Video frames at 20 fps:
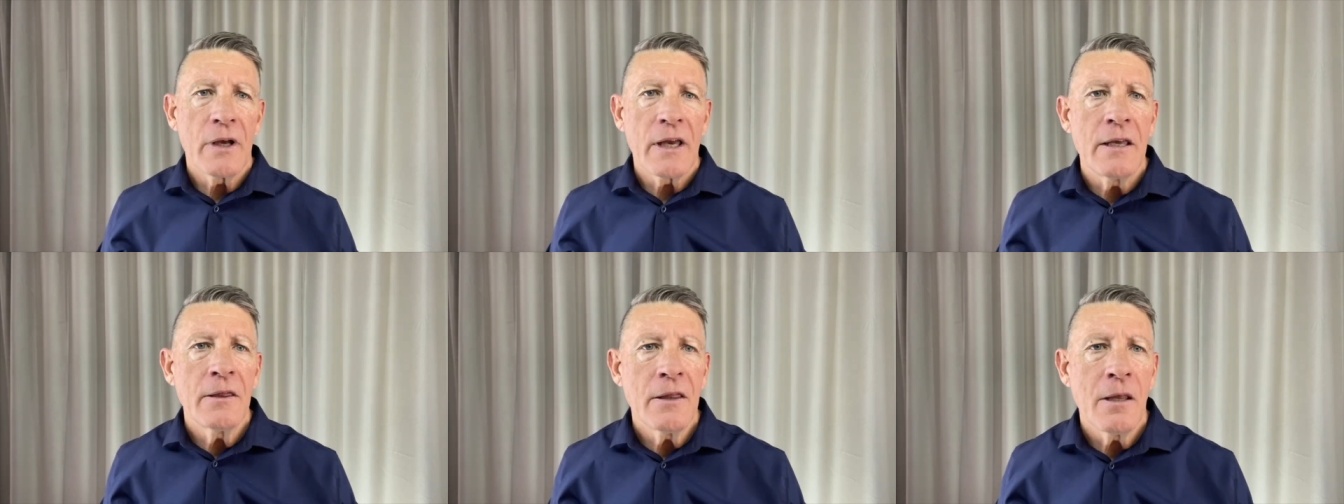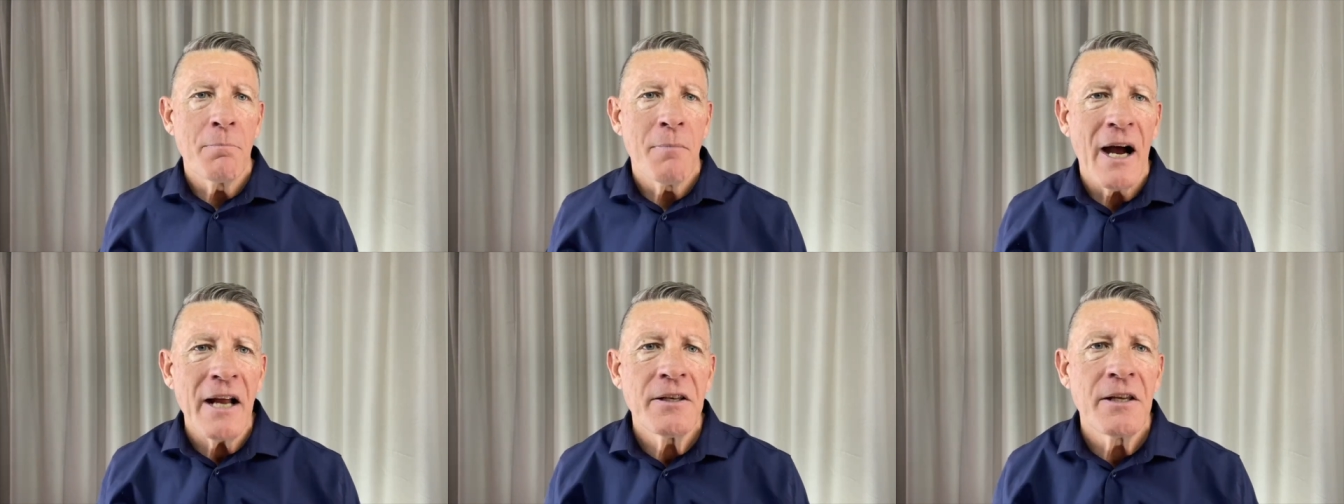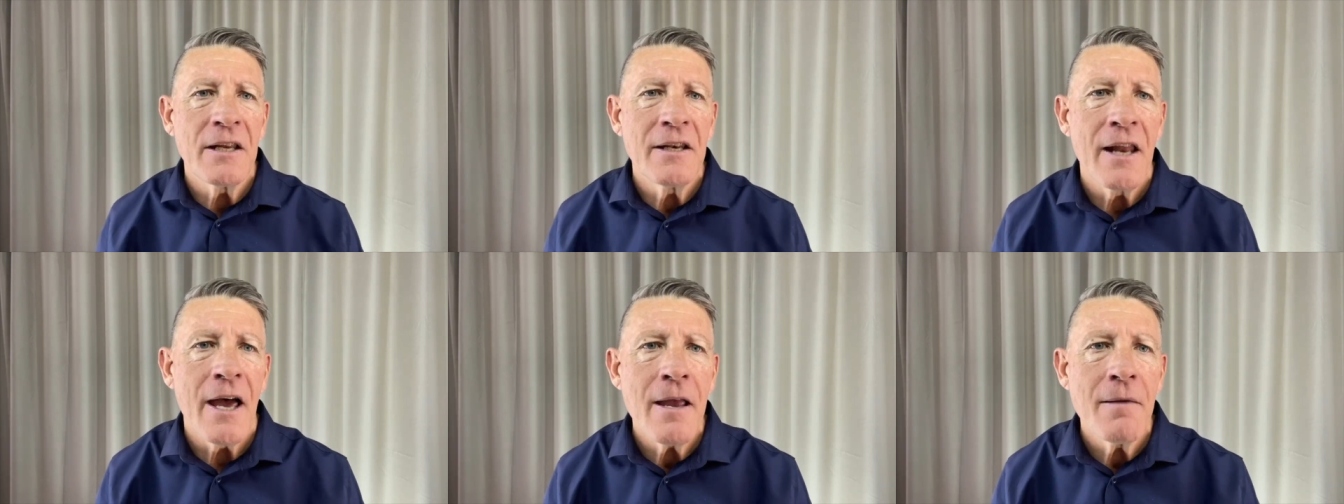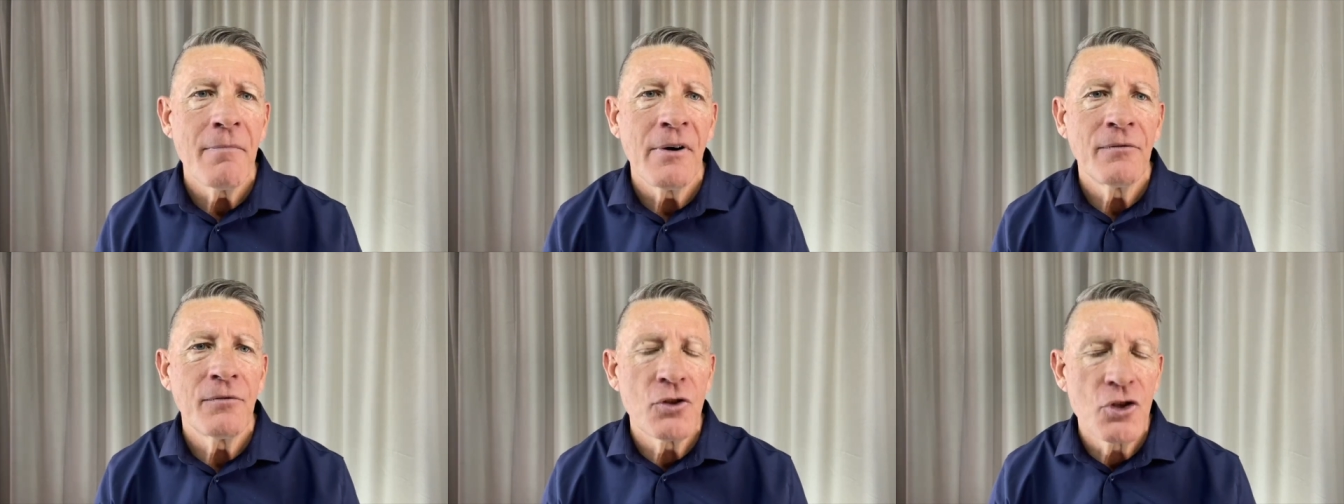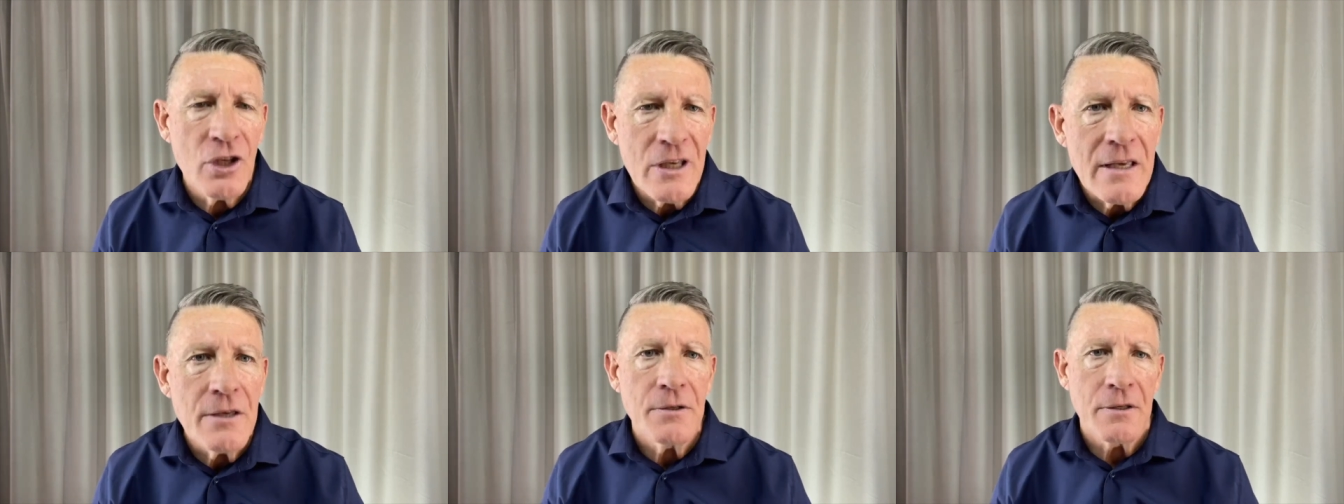in the mighty name of
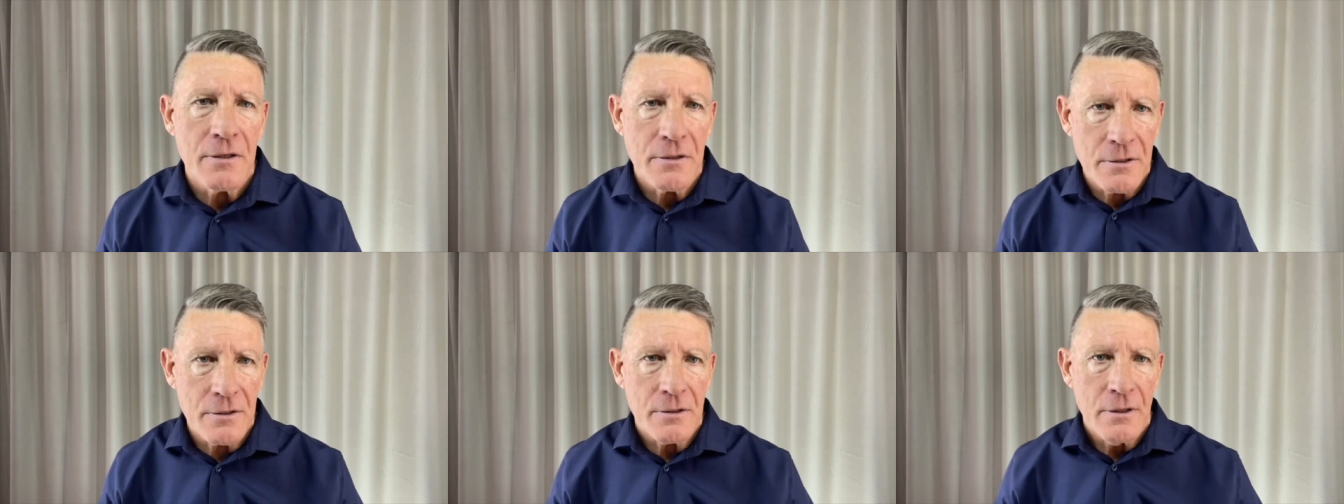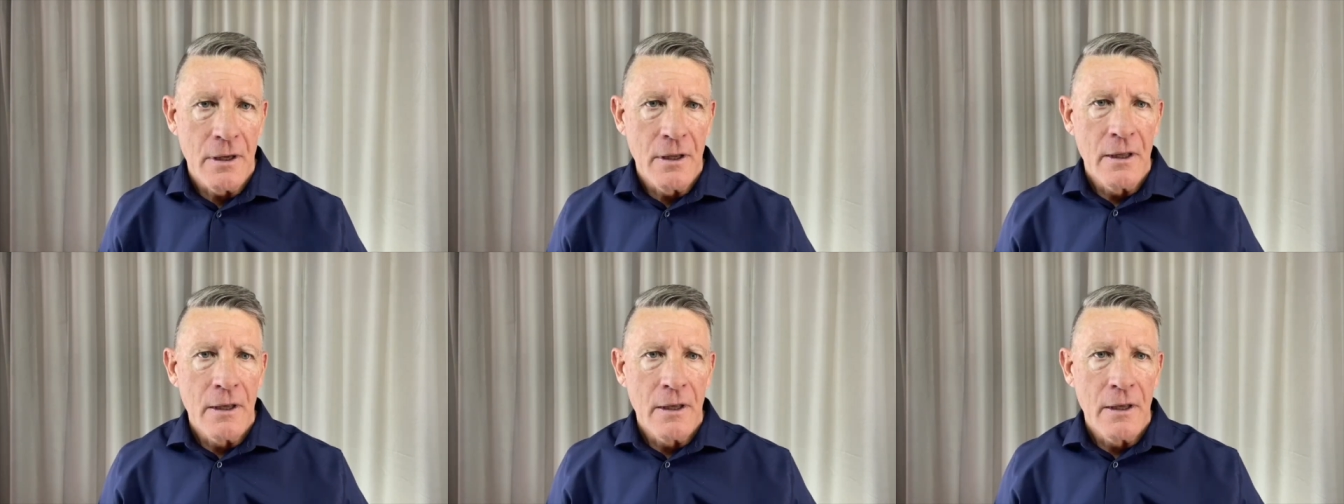Jesus.